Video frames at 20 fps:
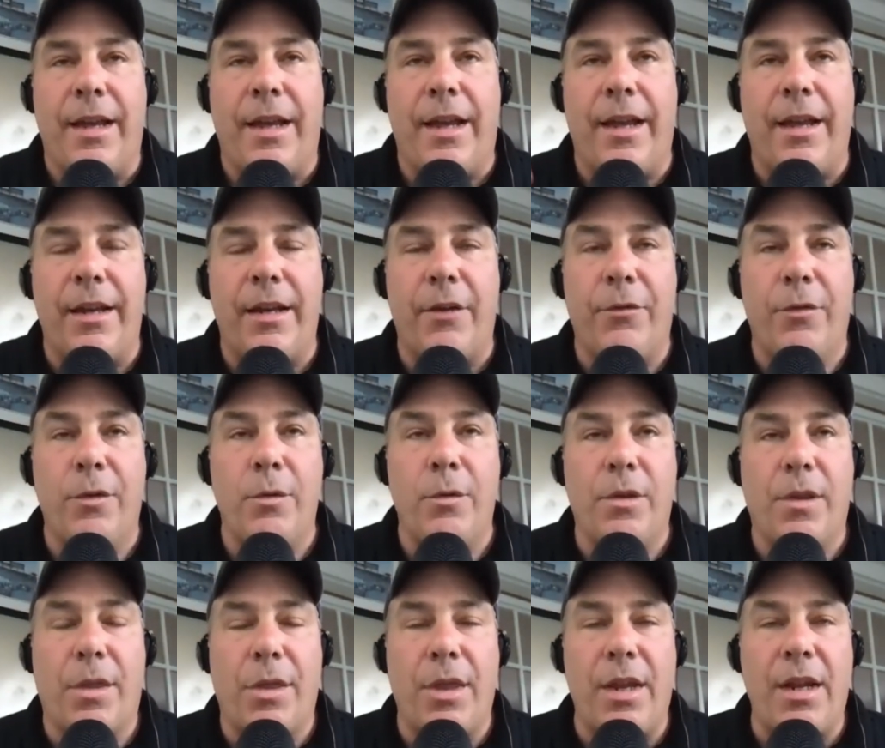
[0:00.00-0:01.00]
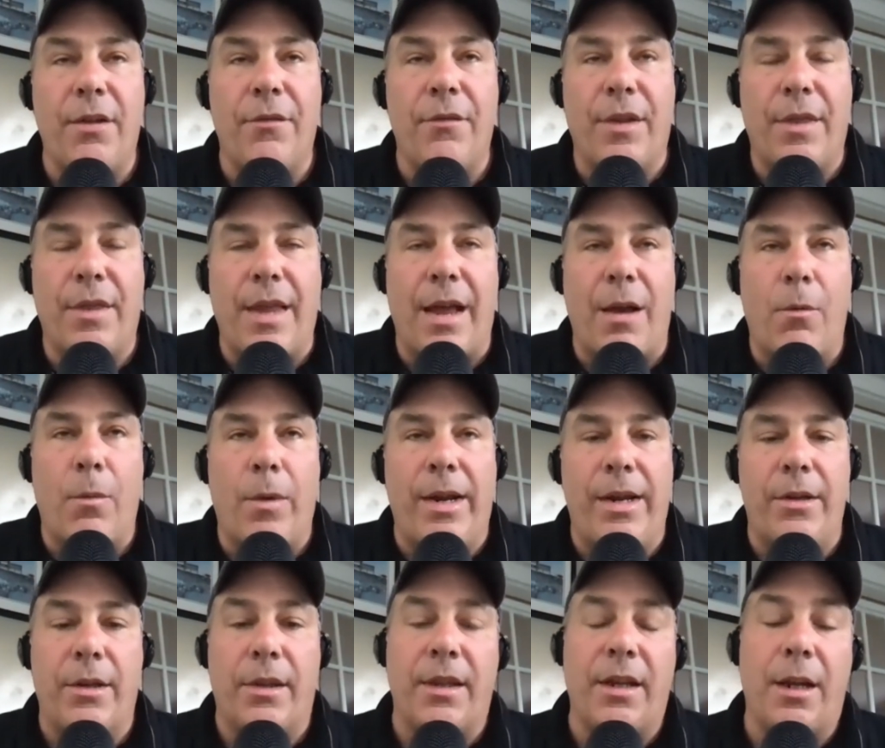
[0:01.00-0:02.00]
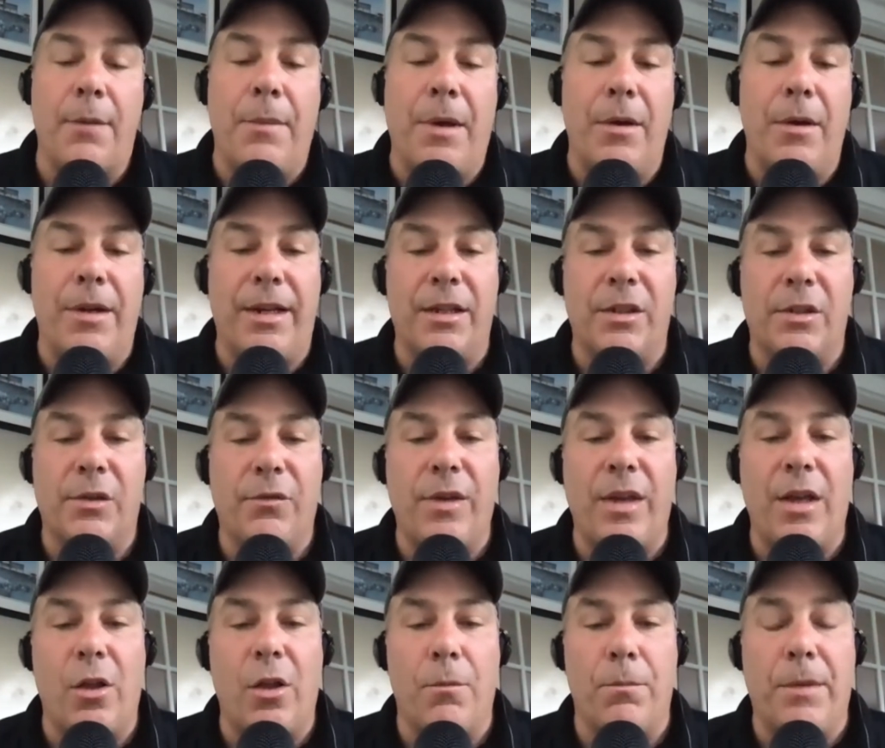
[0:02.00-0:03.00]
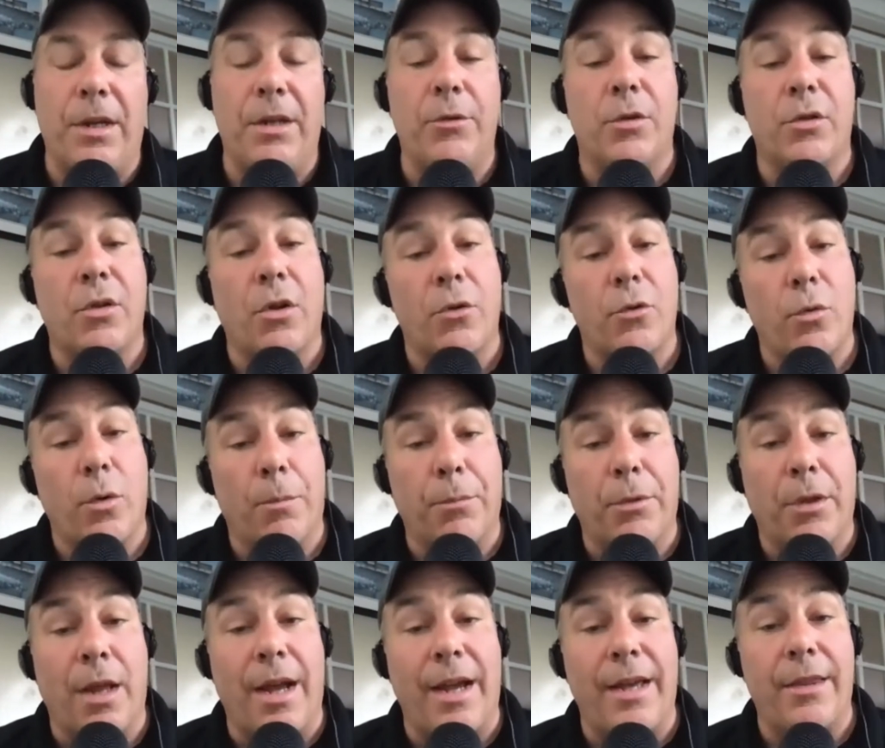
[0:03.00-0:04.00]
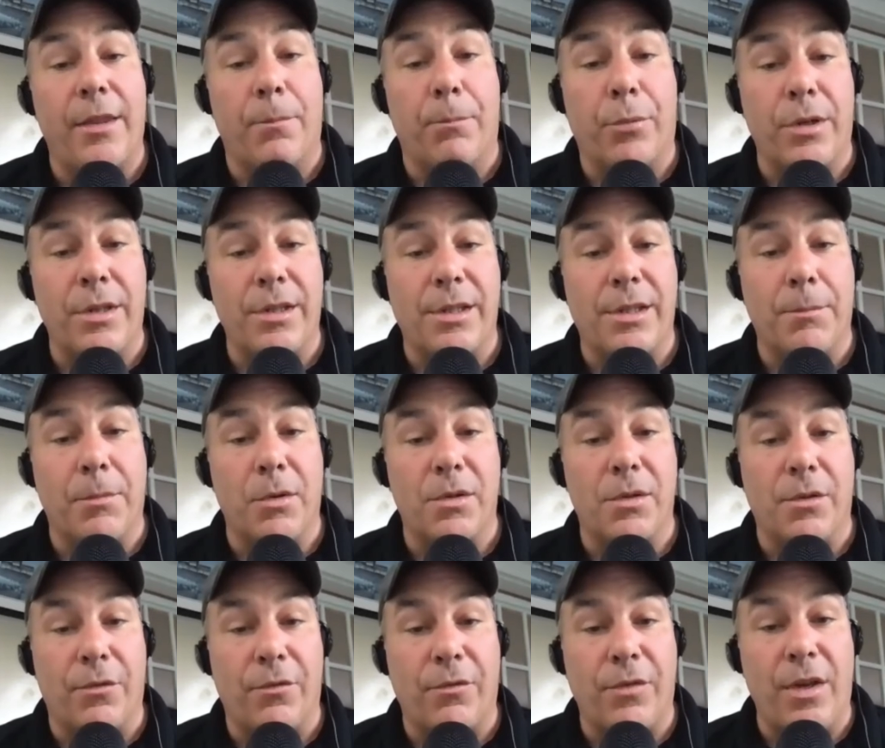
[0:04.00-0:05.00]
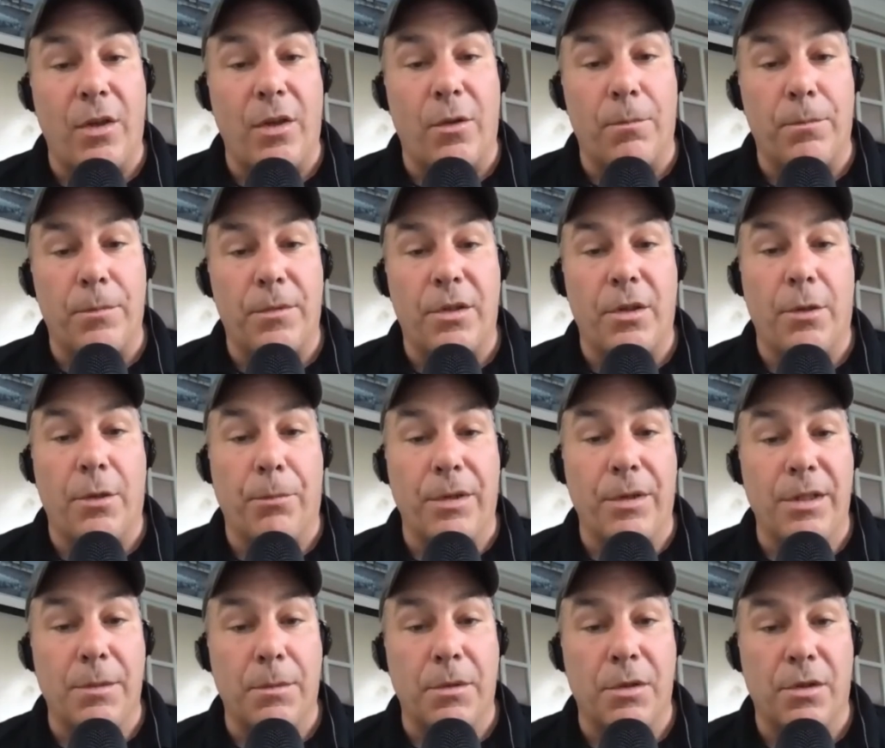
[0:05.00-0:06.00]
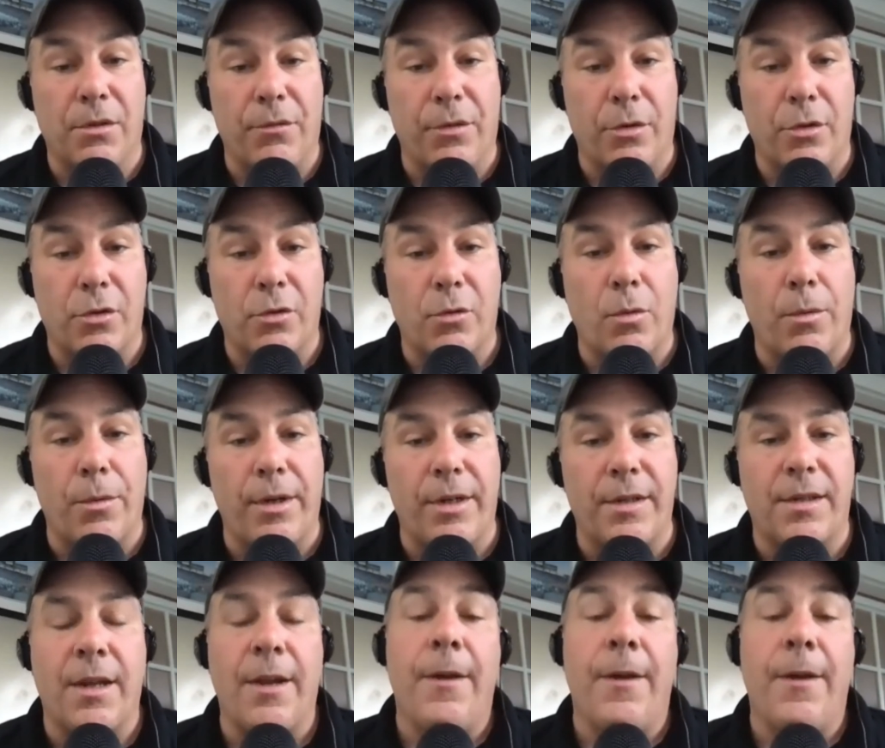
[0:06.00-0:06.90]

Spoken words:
And if you think of it that way and you think about it as film and you start to apply the principles of film to the principles of your stories,